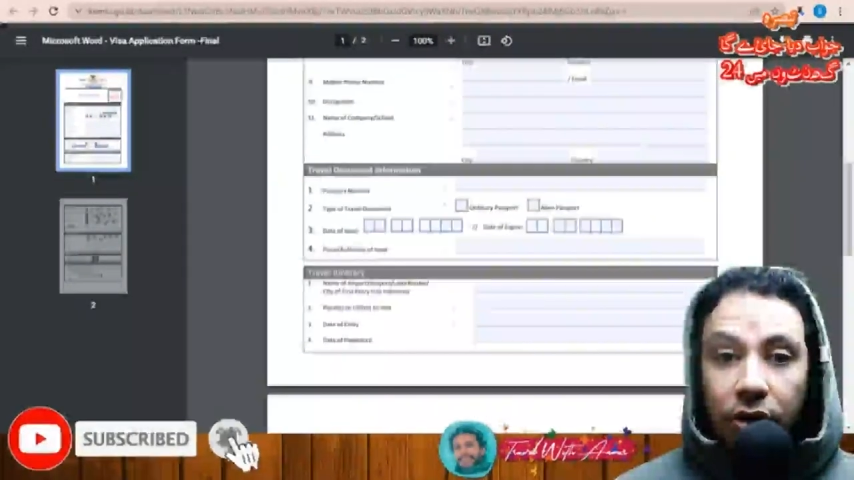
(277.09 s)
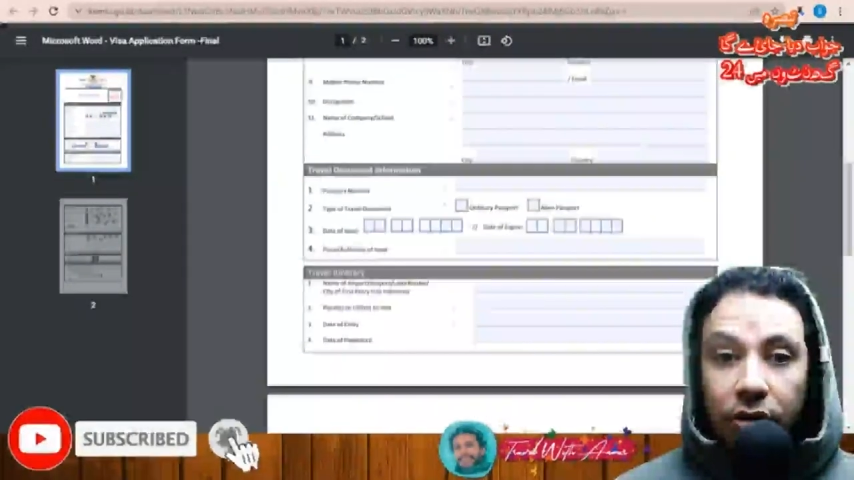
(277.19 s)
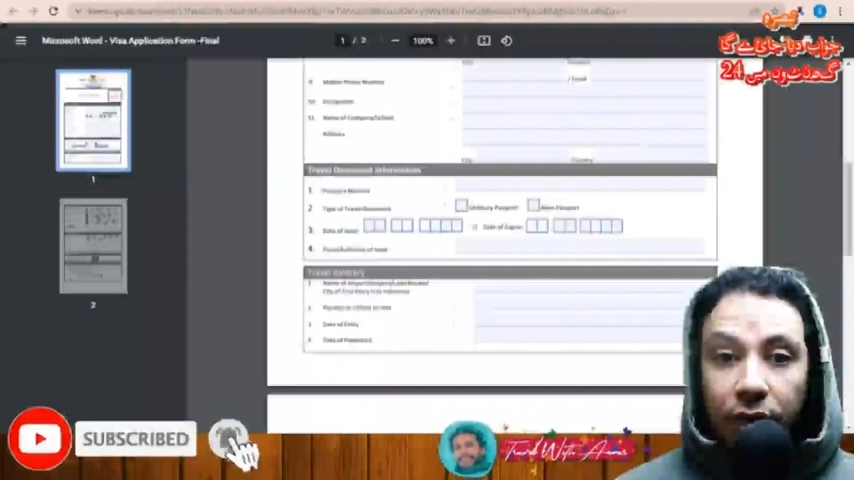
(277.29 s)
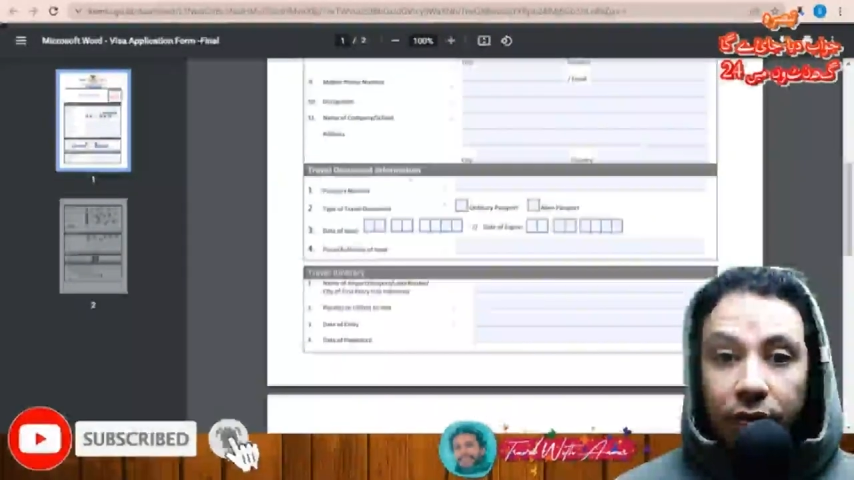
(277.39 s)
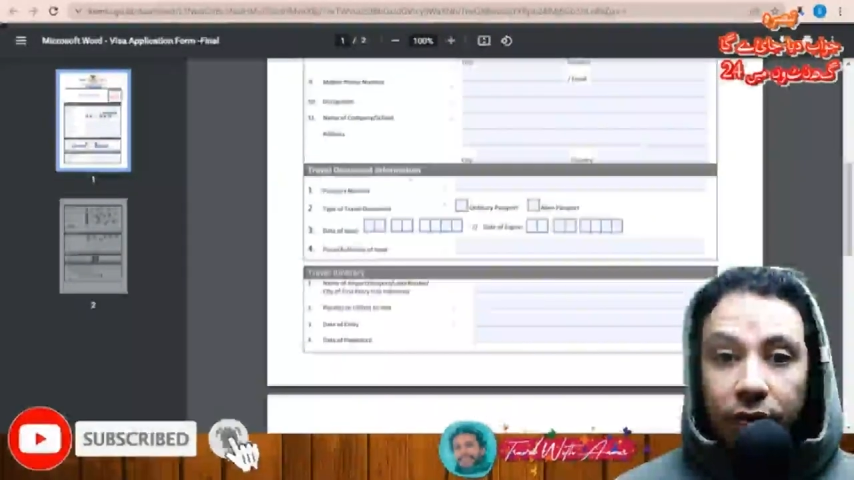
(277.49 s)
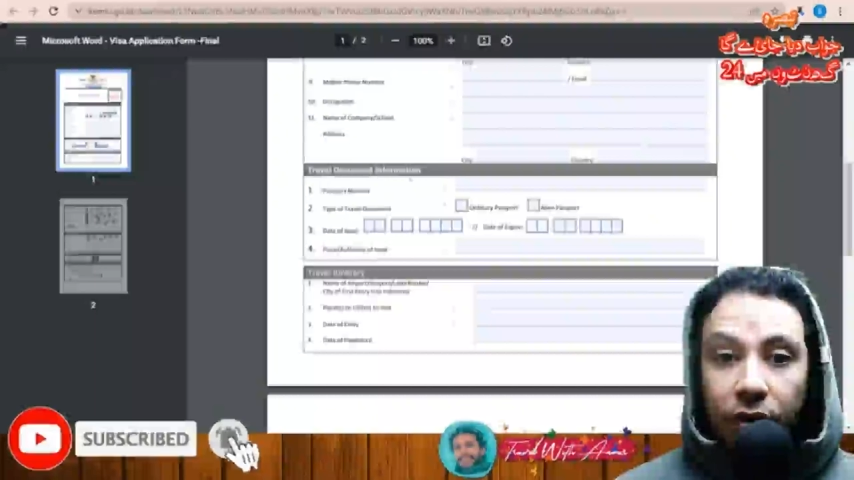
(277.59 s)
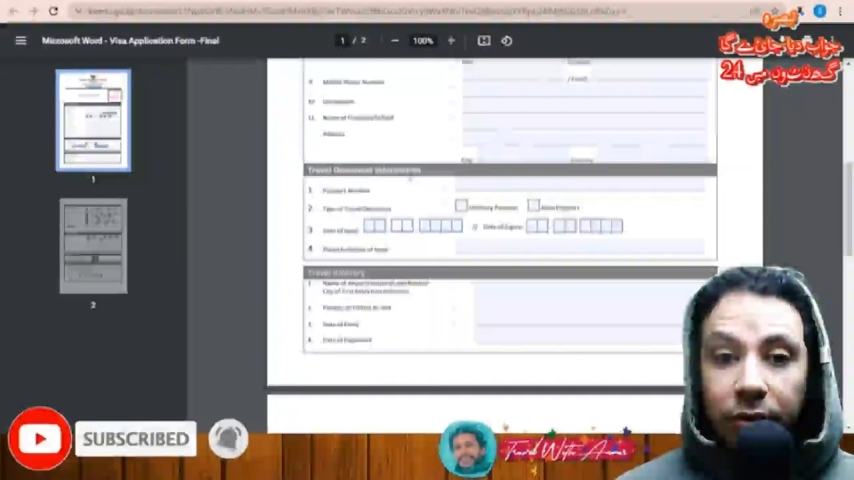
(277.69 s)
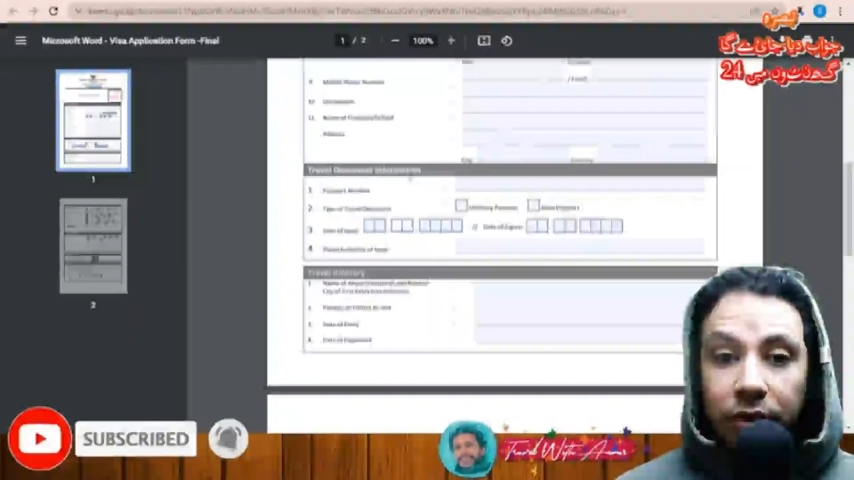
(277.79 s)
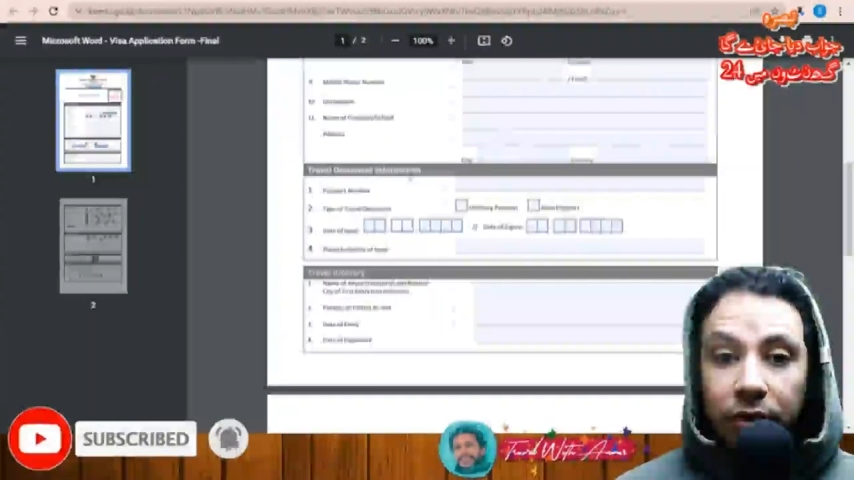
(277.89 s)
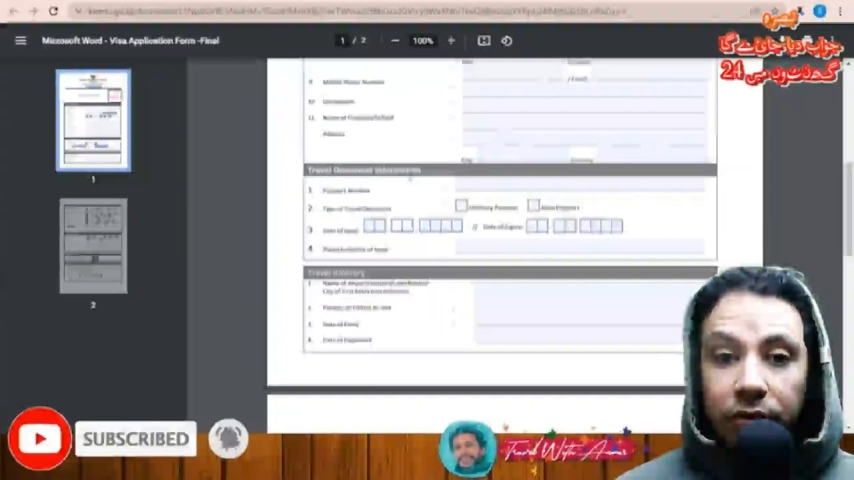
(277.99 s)
travel
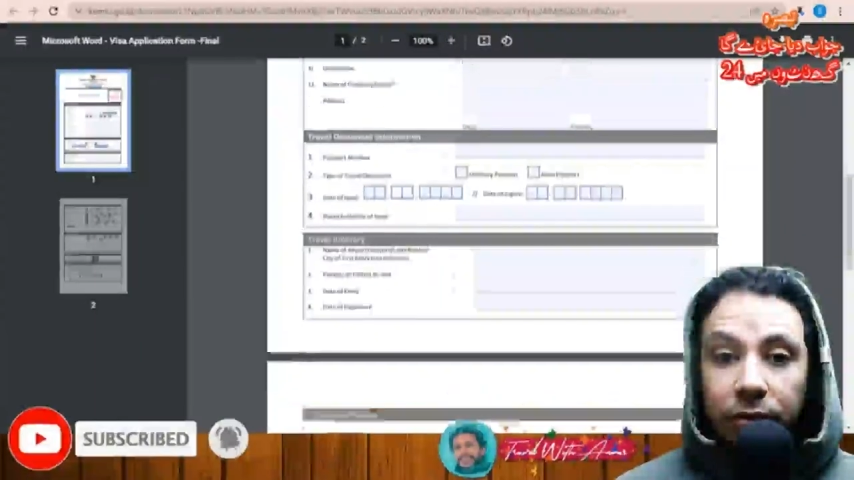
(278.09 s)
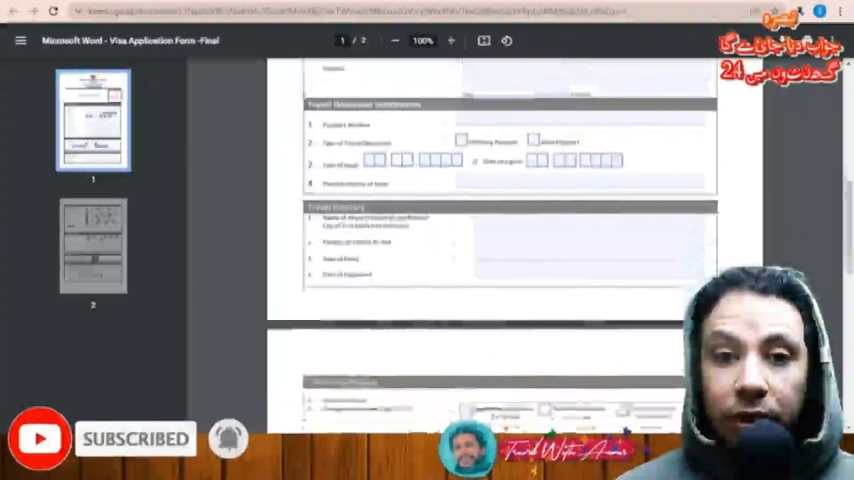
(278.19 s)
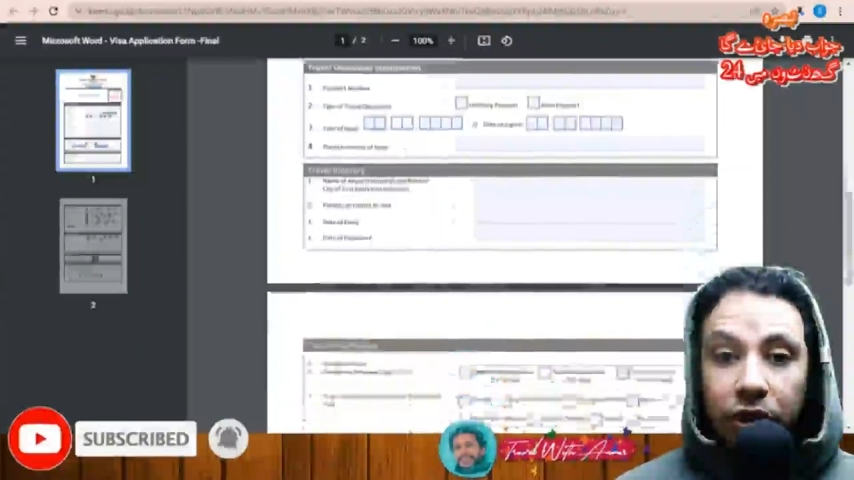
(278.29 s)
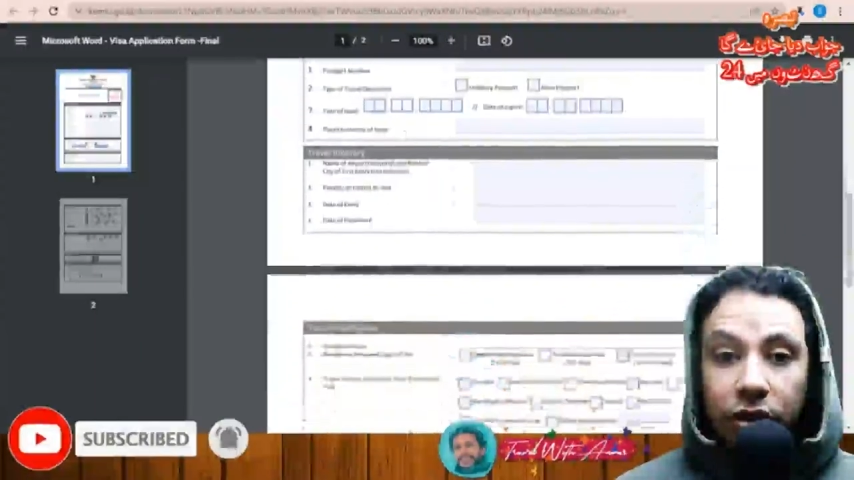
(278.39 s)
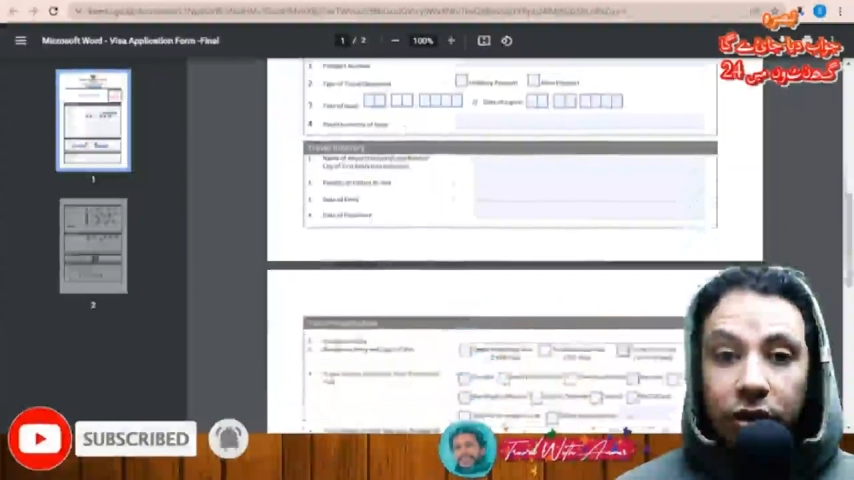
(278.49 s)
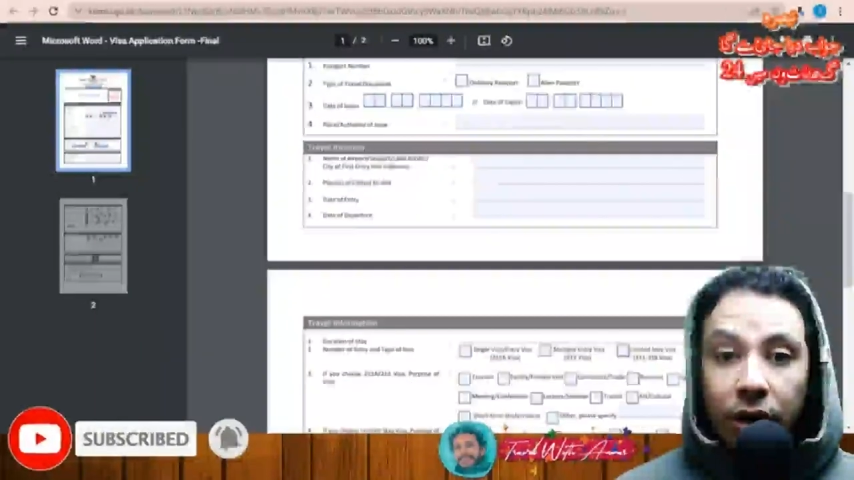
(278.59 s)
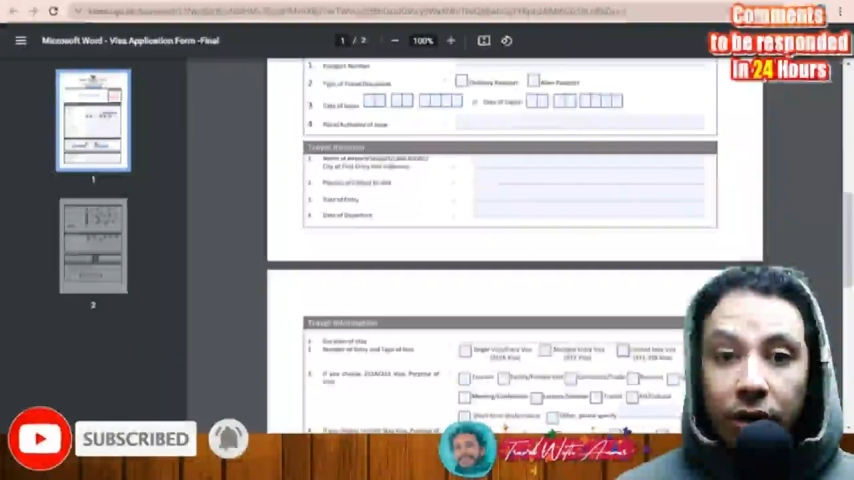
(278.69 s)
document information